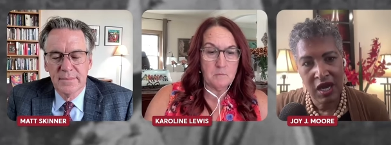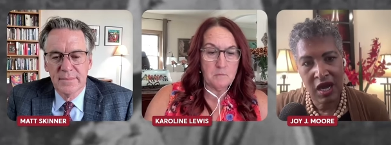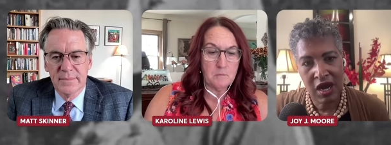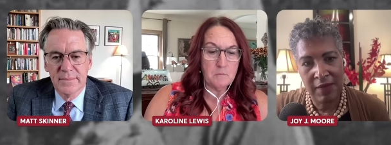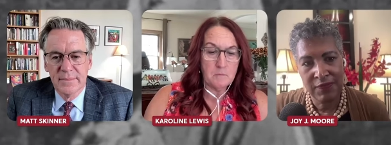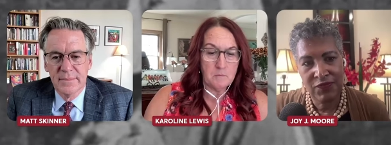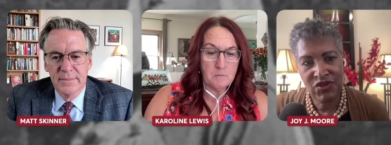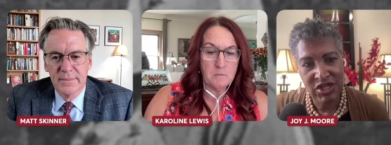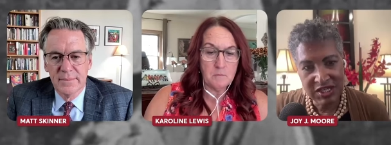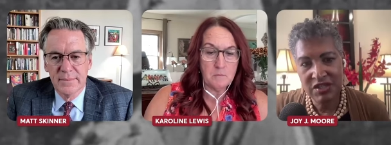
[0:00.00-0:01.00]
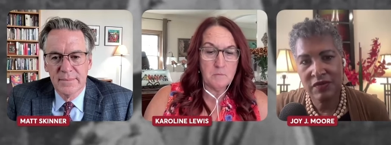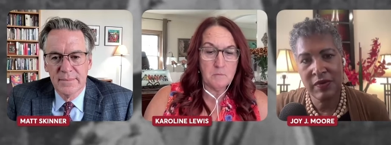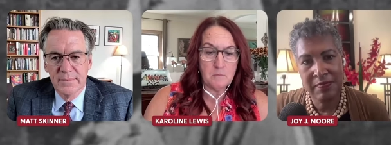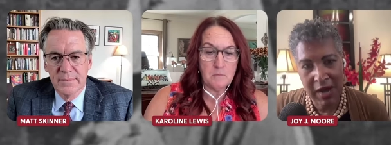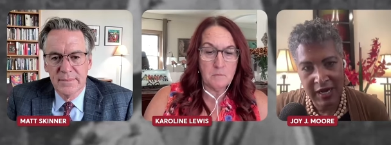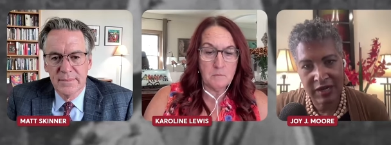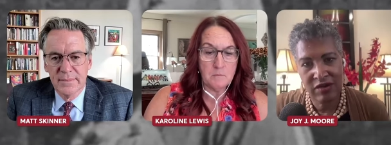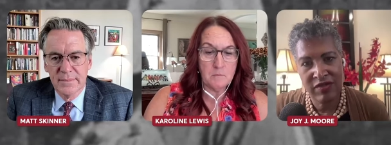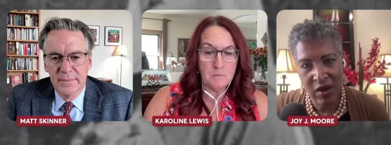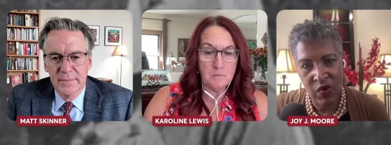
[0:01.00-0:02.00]
Speaker 1: Um, just a
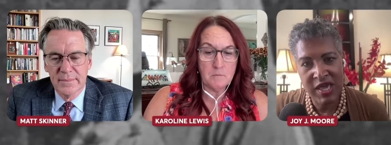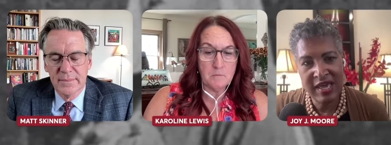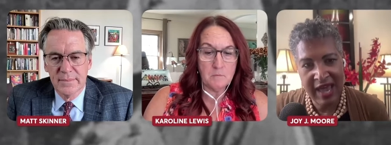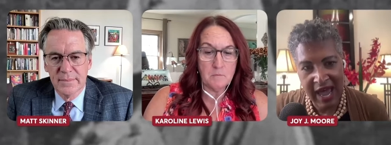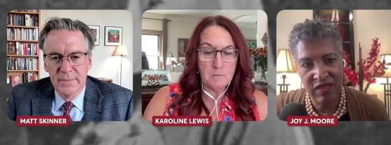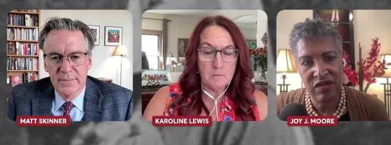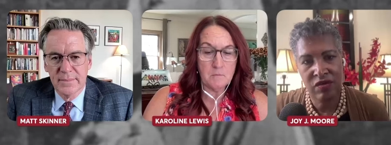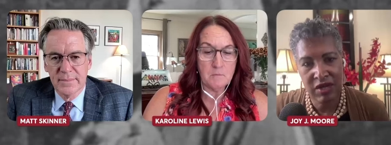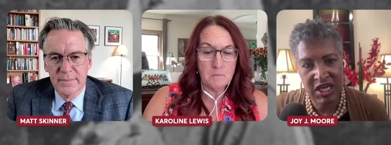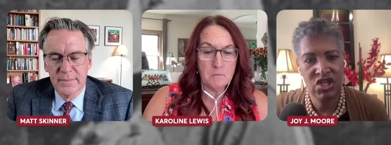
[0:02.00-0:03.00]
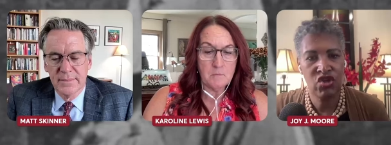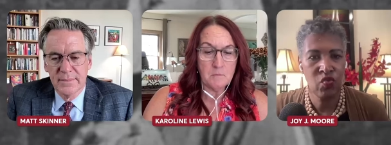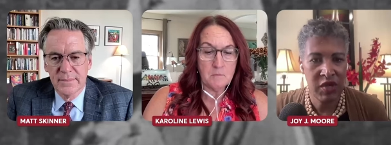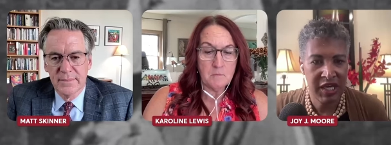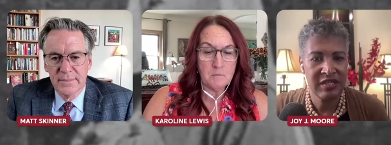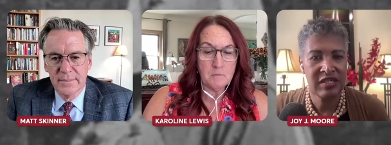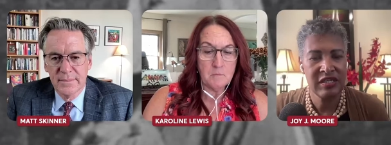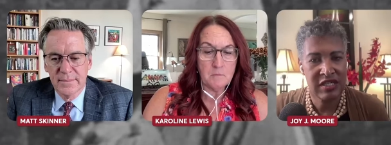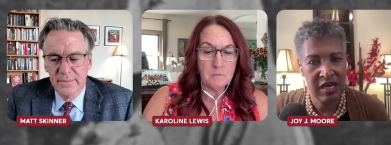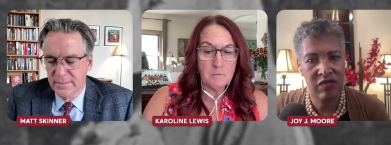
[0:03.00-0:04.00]
reminder that we gather each week to
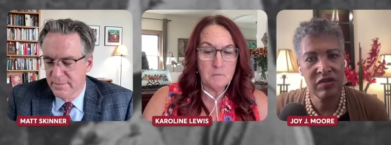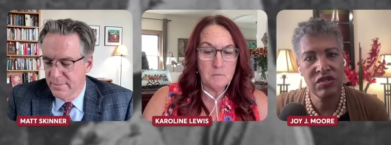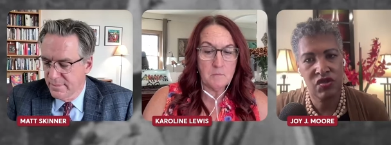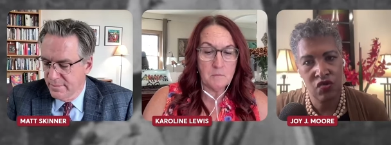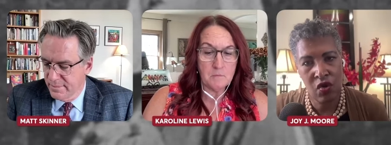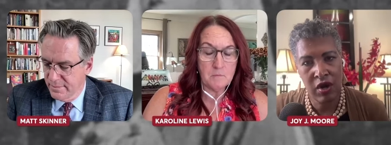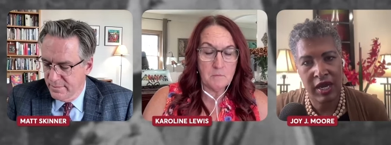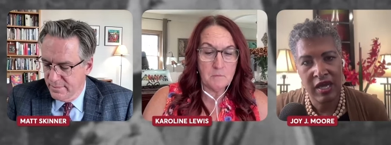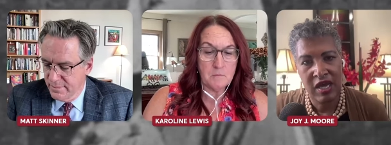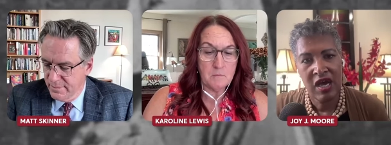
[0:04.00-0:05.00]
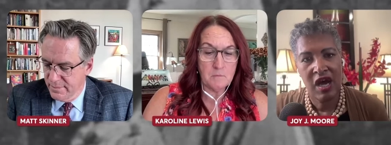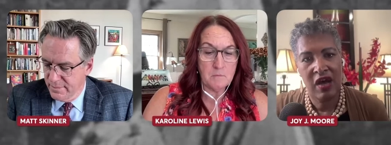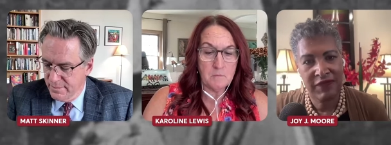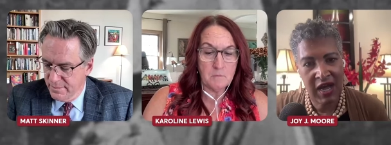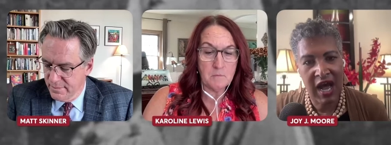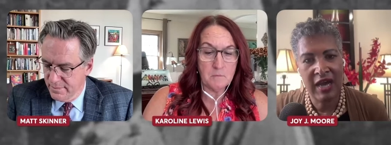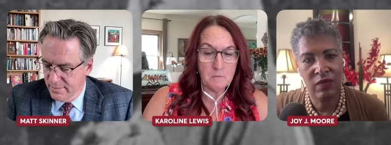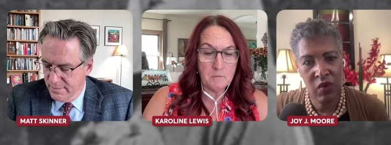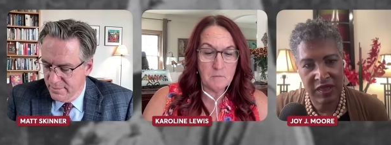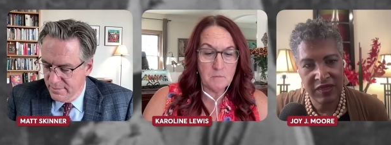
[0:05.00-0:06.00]
tell the story of God
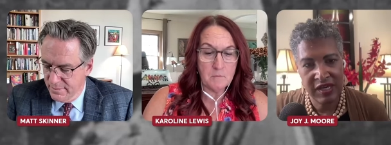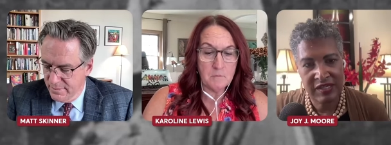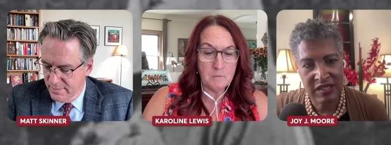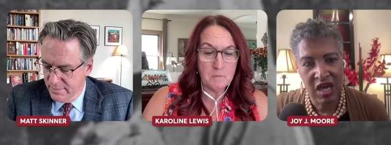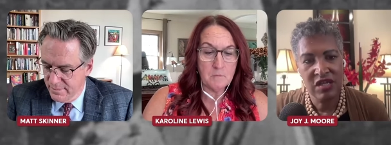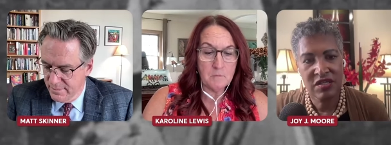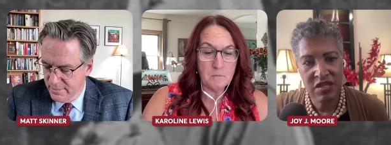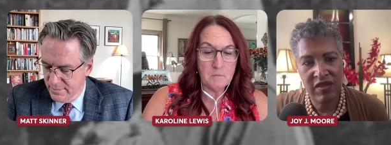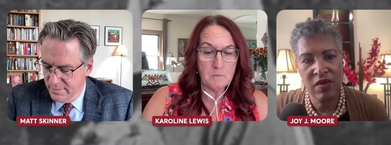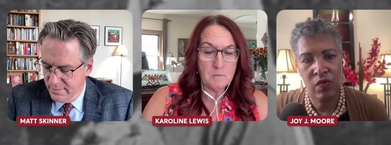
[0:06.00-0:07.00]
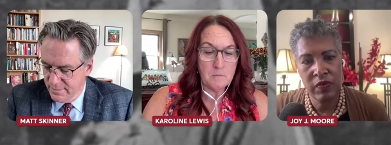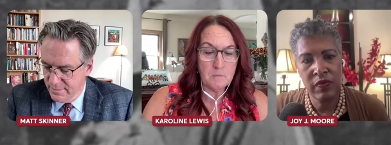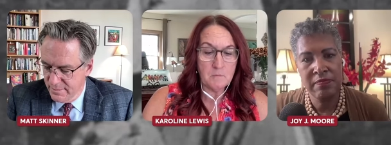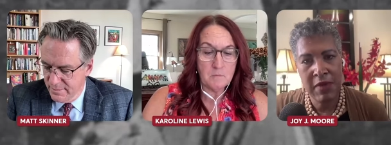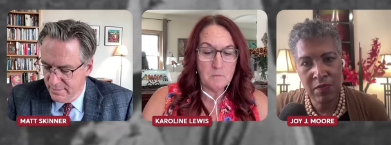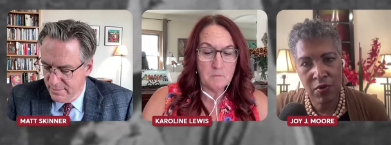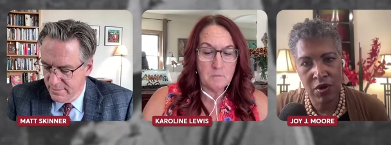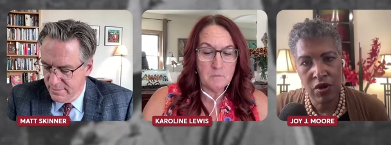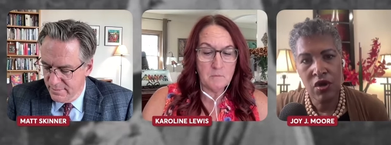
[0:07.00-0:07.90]
with us so that we remember